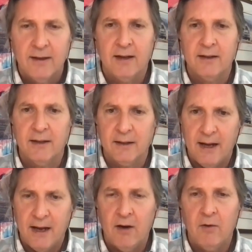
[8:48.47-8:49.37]
I think
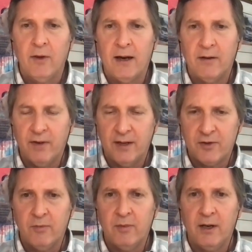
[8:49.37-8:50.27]
now that
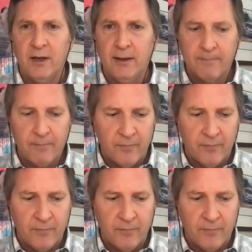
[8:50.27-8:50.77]
investor money,